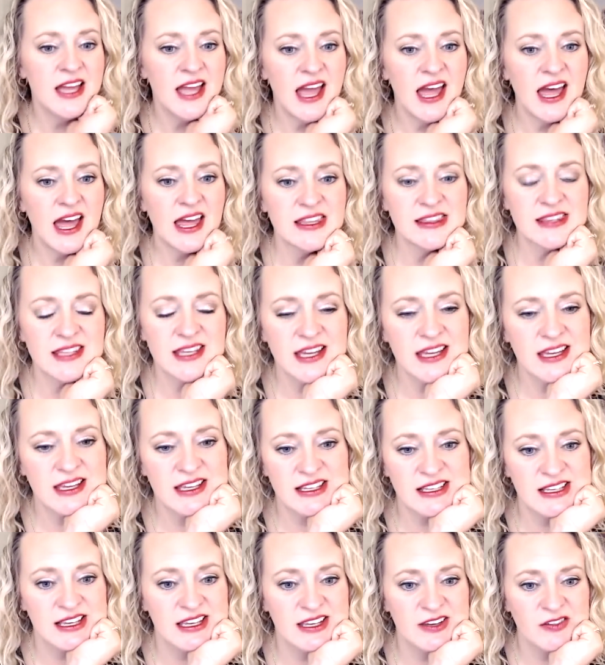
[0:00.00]

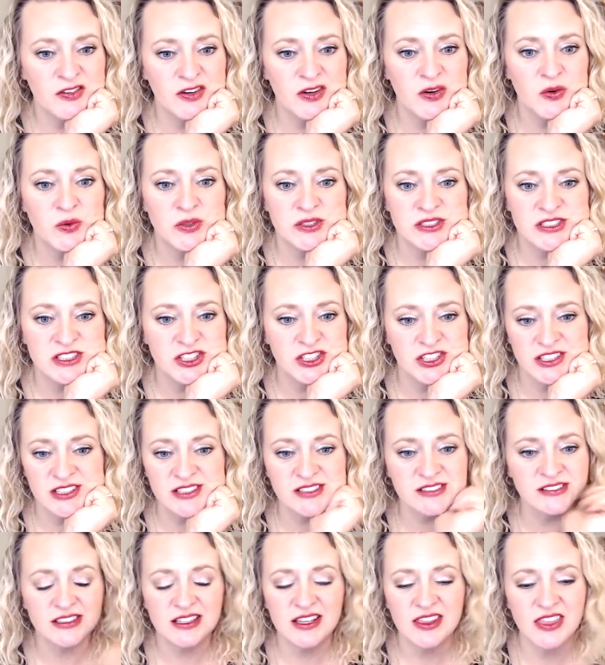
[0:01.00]
if it was
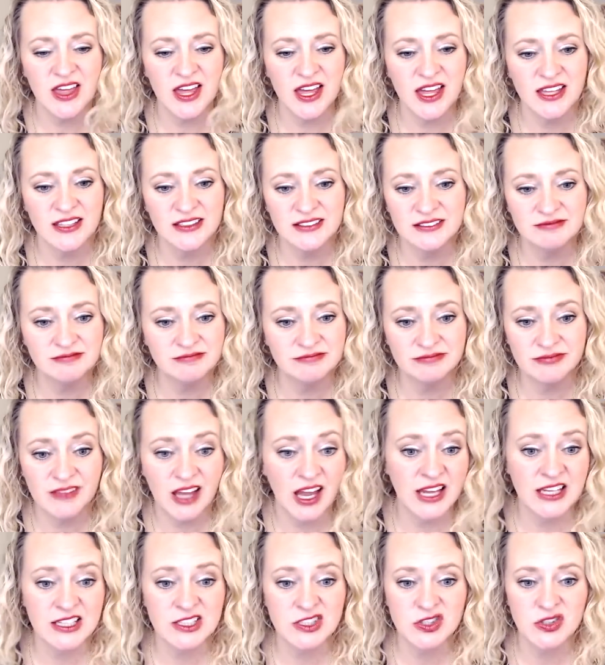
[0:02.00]
good, then
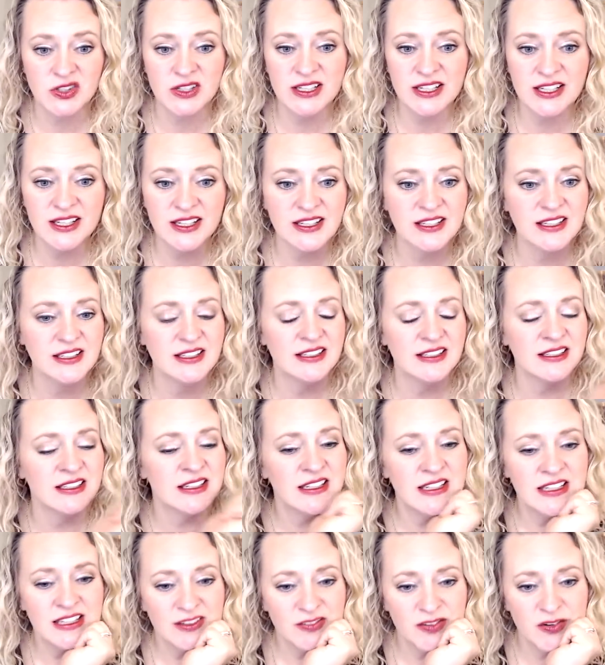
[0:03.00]
I enjoyed it. And
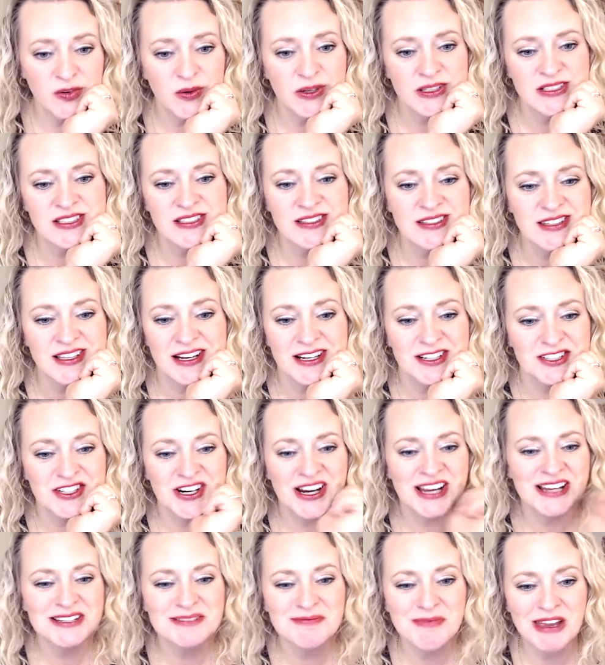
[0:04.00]
if it wasn't, then I
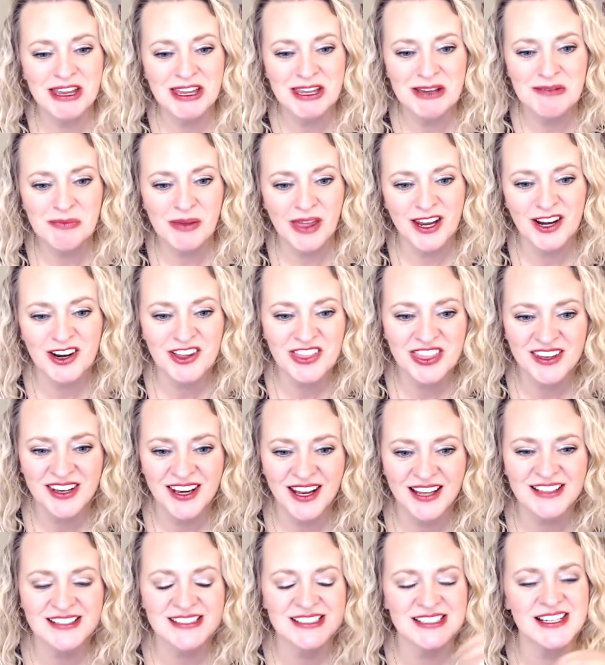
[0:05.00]
tried to make it better the
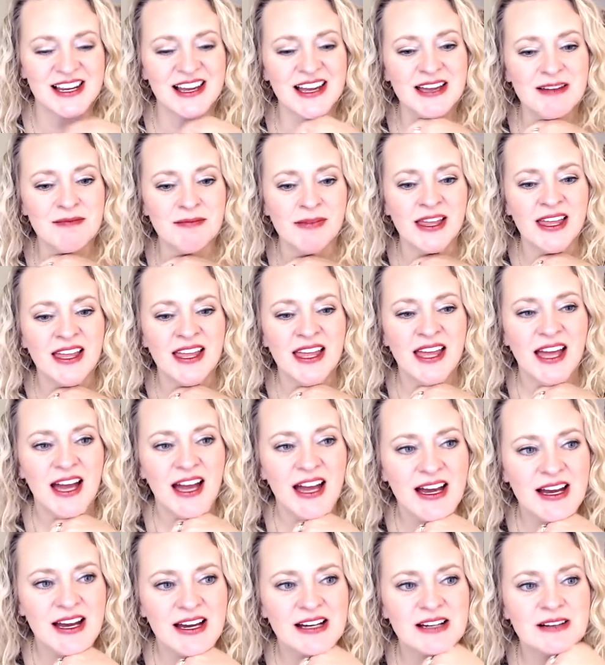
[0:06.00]
next
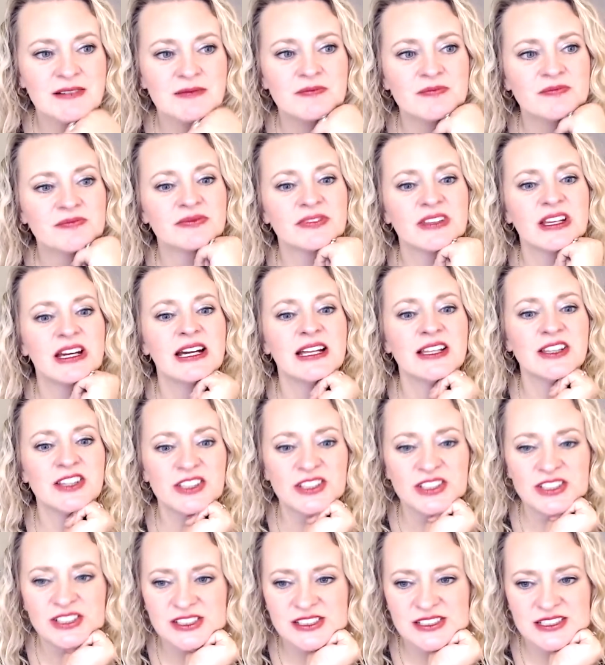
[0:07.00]
time. I
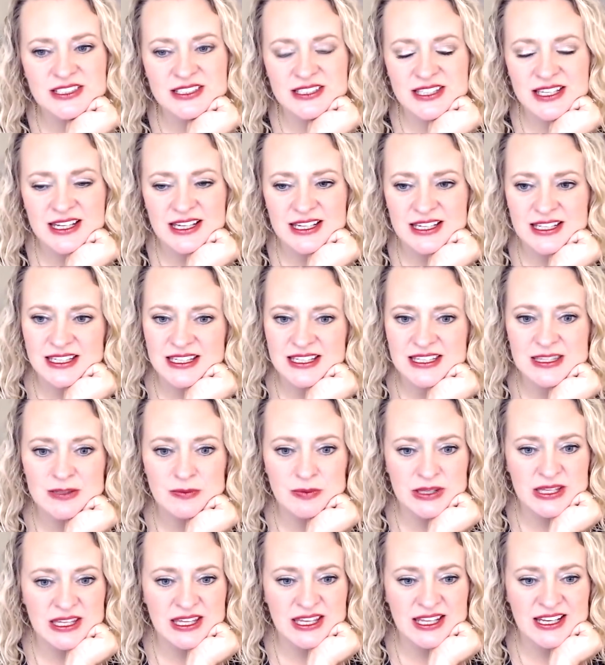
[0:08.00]
learned like in the
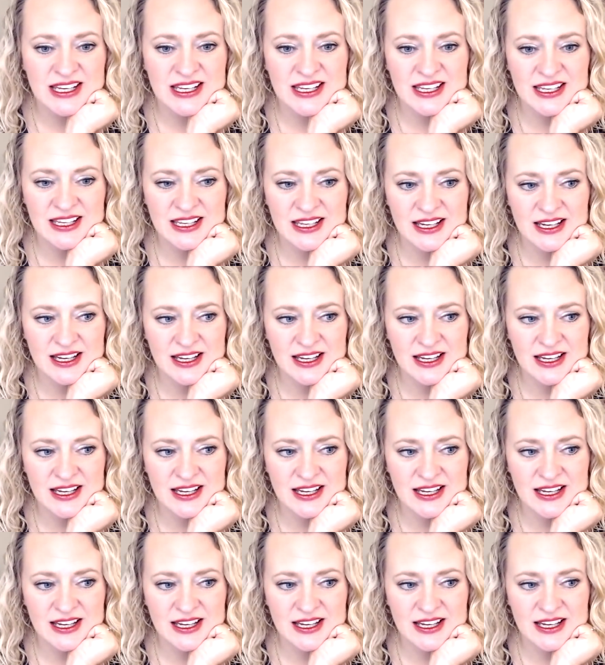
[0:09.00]
beginning,